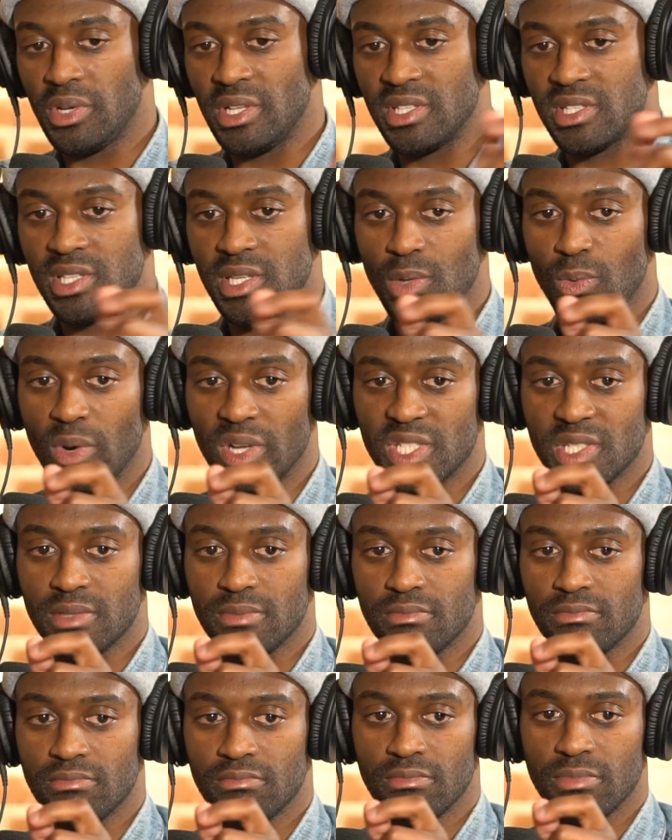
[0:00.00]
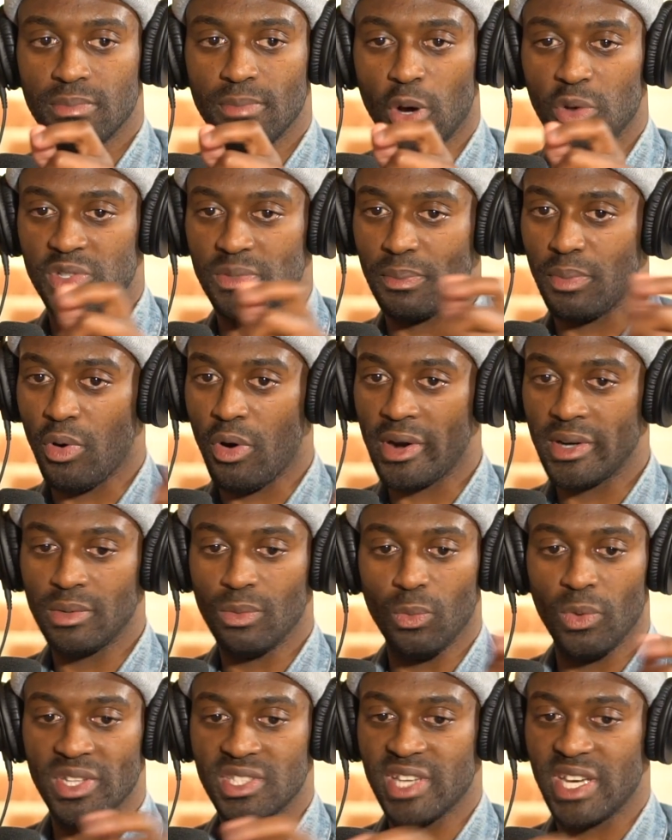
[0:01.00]
you can see what's most
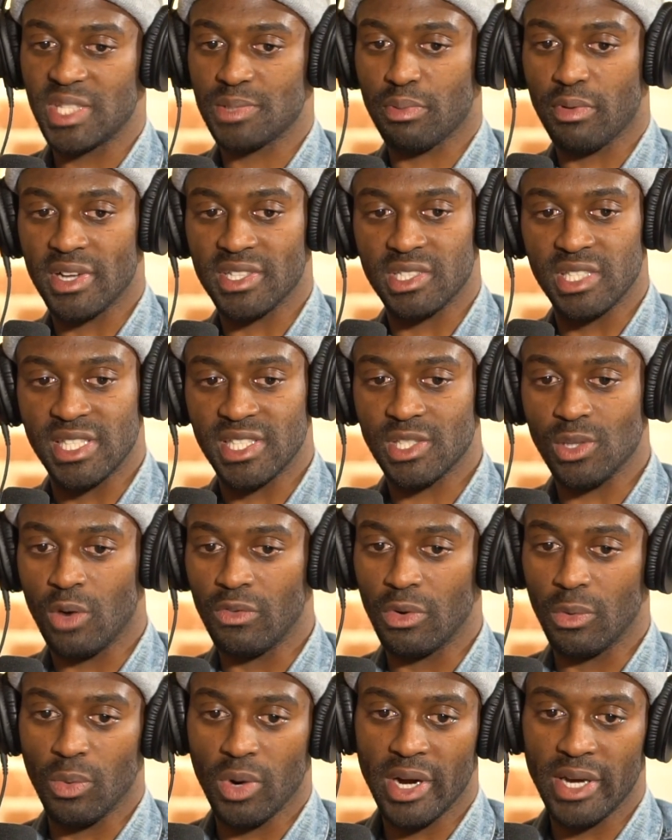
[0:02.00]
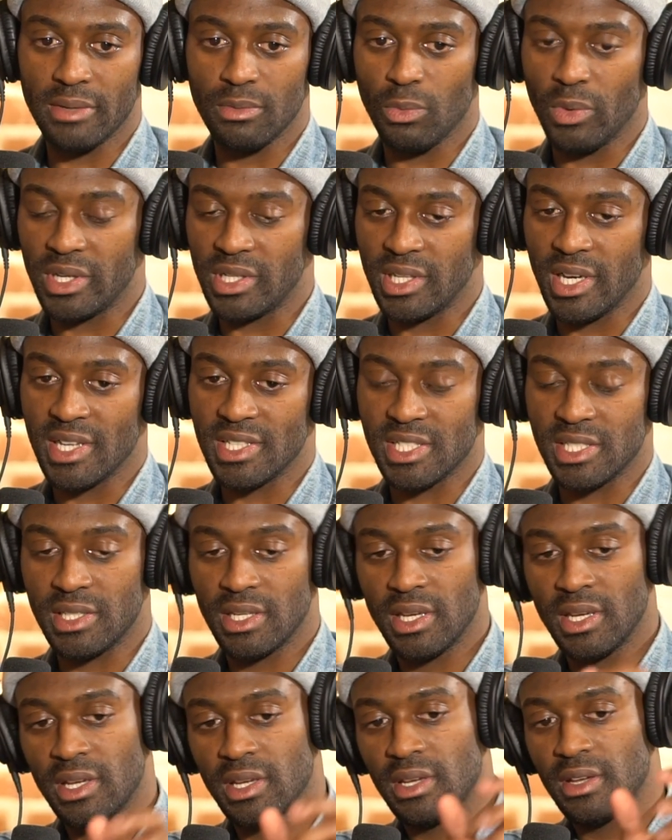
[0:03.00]
important, what takes precedence over what
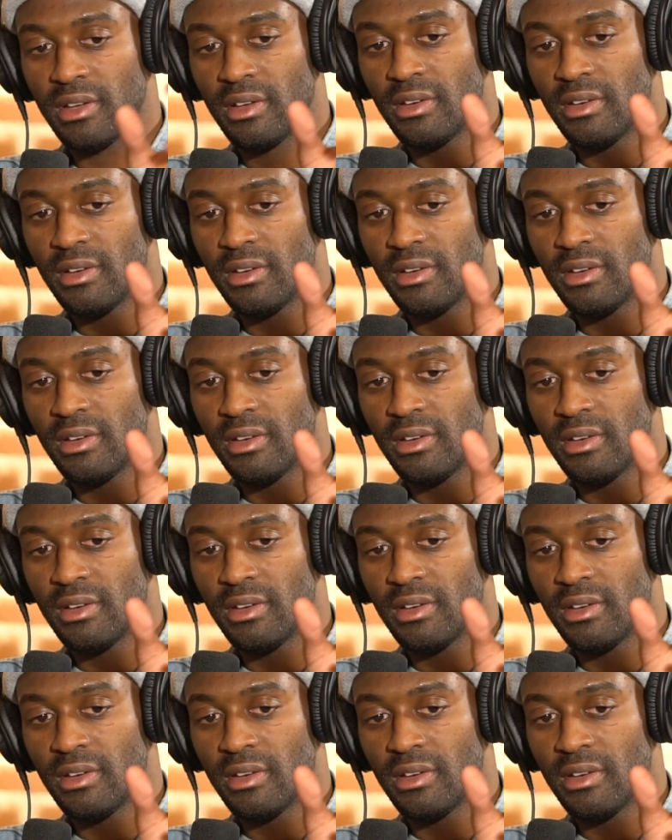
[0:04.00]
doesn't.